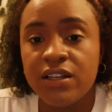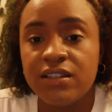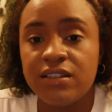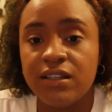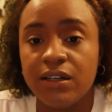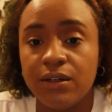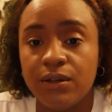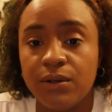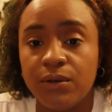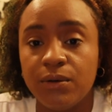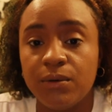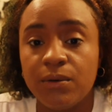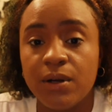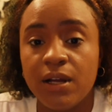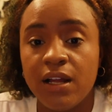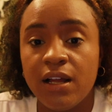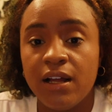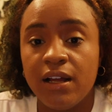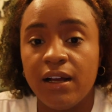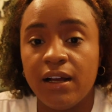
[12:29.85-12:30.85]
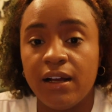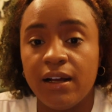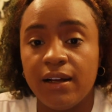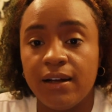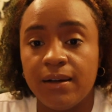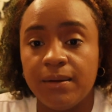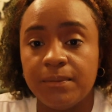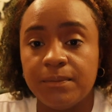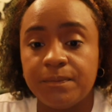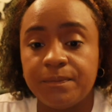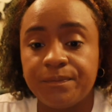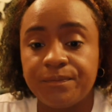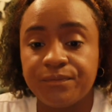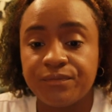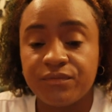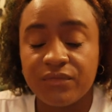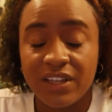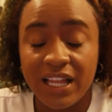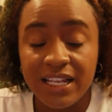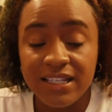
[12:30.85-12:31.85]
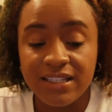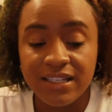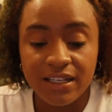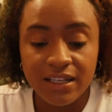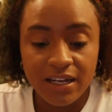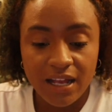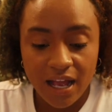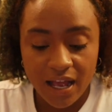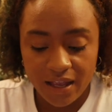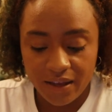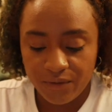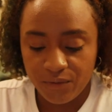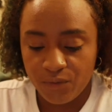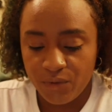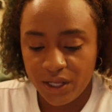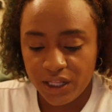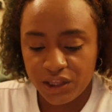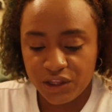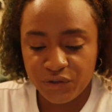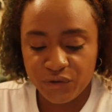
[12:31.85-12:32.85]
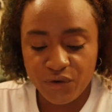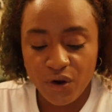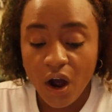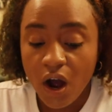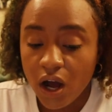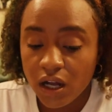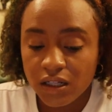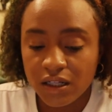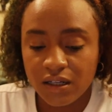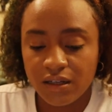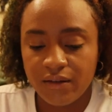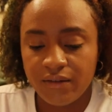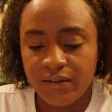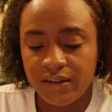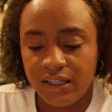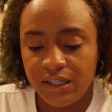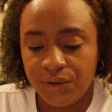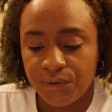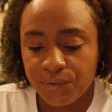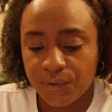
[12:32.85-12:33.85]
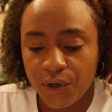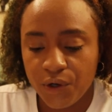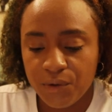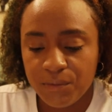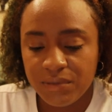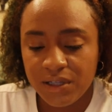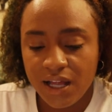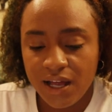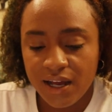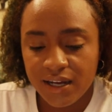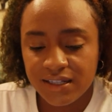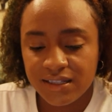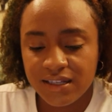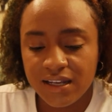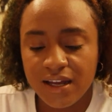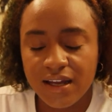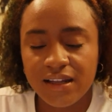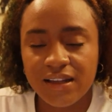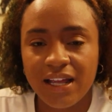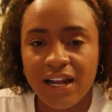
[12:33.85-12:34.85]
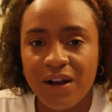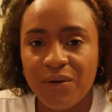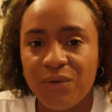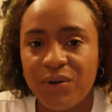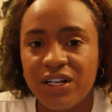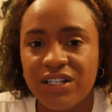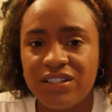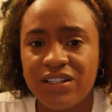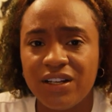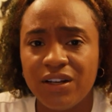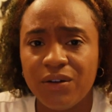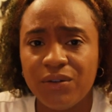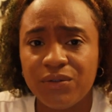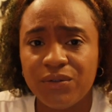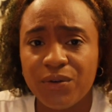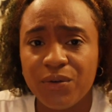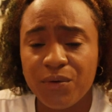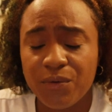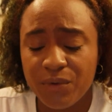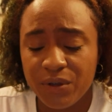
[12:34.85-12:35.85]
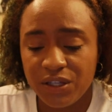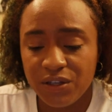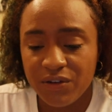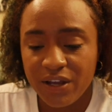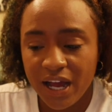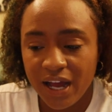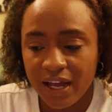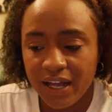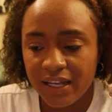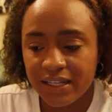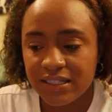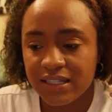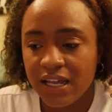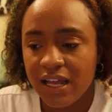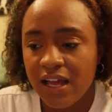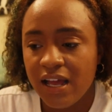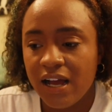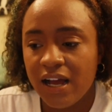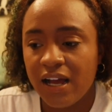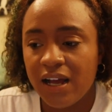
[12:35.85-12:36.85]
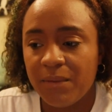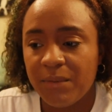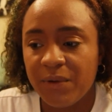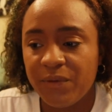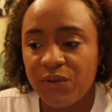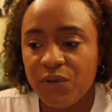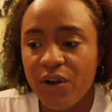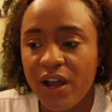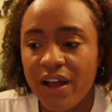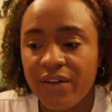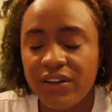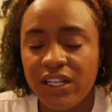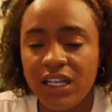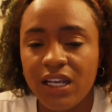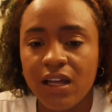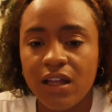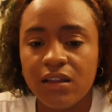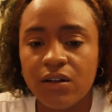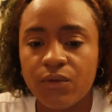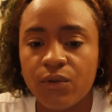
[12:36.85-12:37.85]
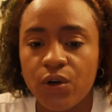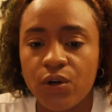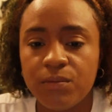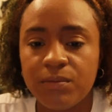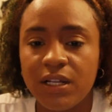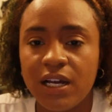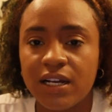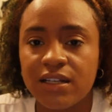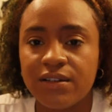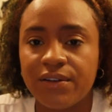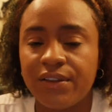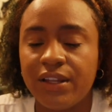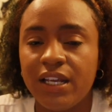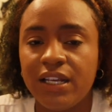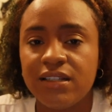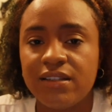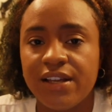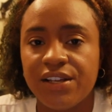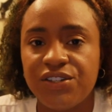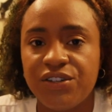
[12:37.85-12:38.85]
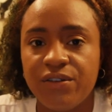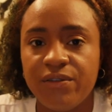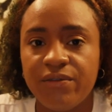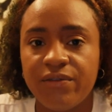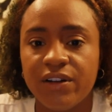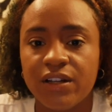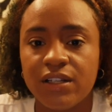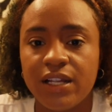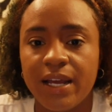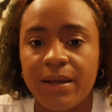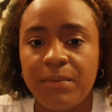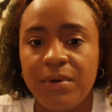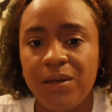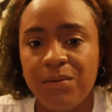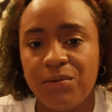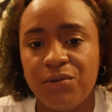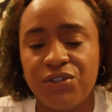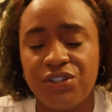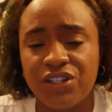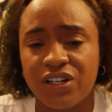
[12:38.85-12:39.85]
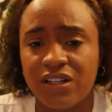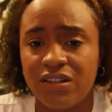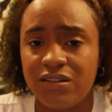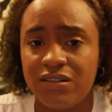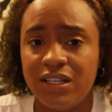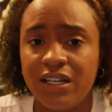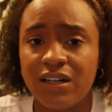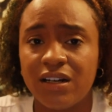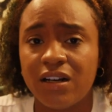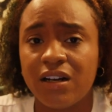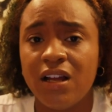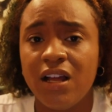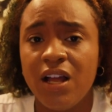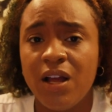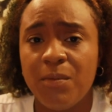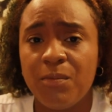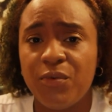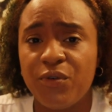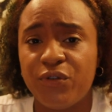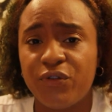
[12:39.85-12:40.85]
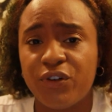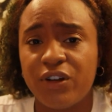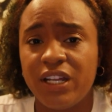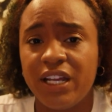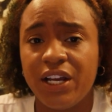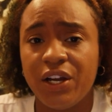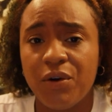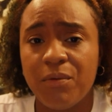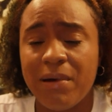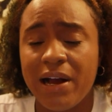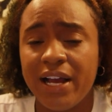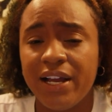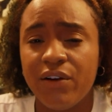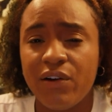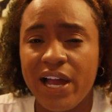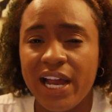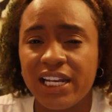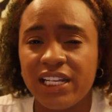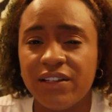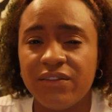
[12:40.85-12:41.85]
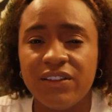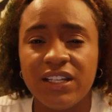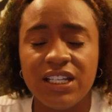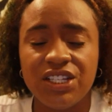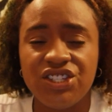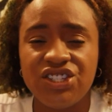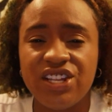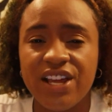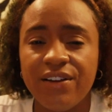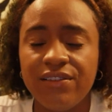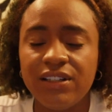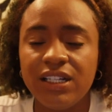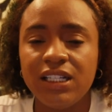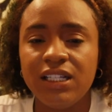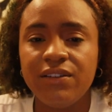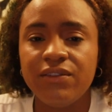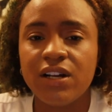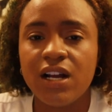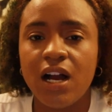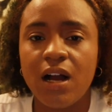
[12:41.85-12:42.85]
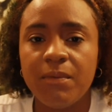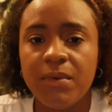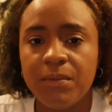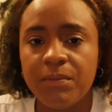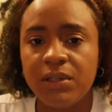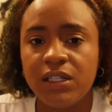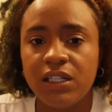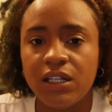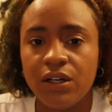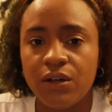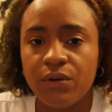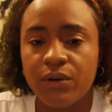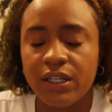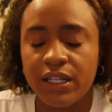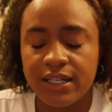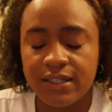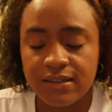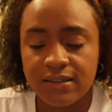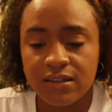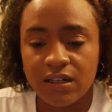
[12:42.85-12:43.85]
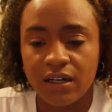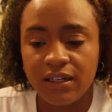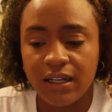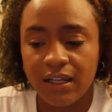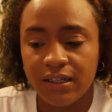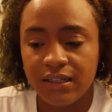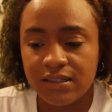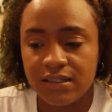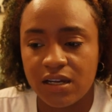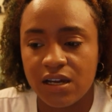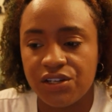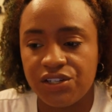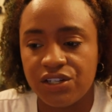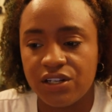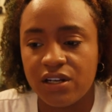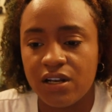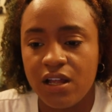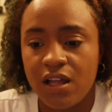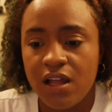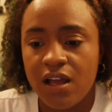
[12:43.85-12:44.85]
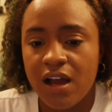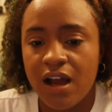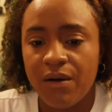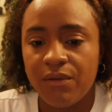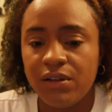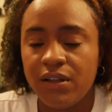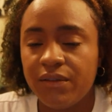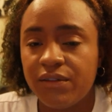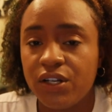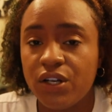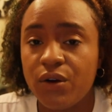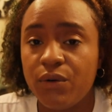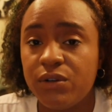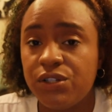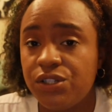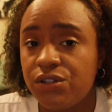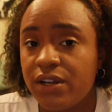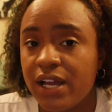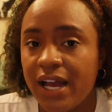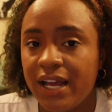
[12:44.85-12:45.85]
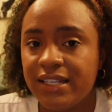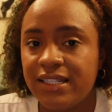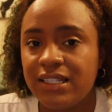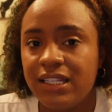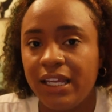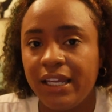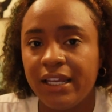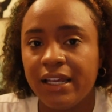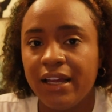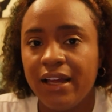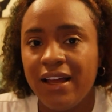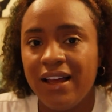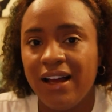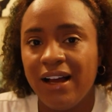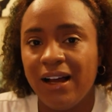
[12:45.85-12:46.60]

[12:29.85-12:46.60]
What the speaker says: So that's it. I went through all of the roadblocks that I wanted to go through with you guys. If you have any other roadblocks or things that you feel like people should consider before they go bioactive, then definitely leave a comment below and let's start that discussion. I would love to know what you guys think.